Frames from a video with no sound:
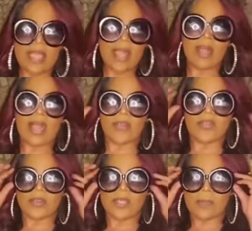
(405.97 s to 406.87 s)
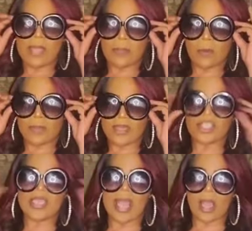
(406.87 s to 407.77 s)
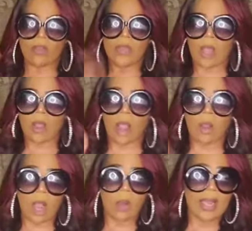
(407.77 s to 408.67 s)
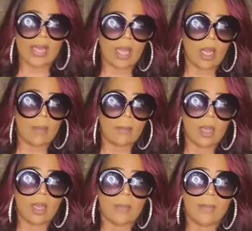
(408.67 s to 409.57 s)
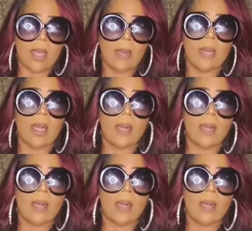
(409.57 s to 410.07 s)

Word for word: Now I got 30 people, bitch. Now, oh, oh, oh, and um, um, um,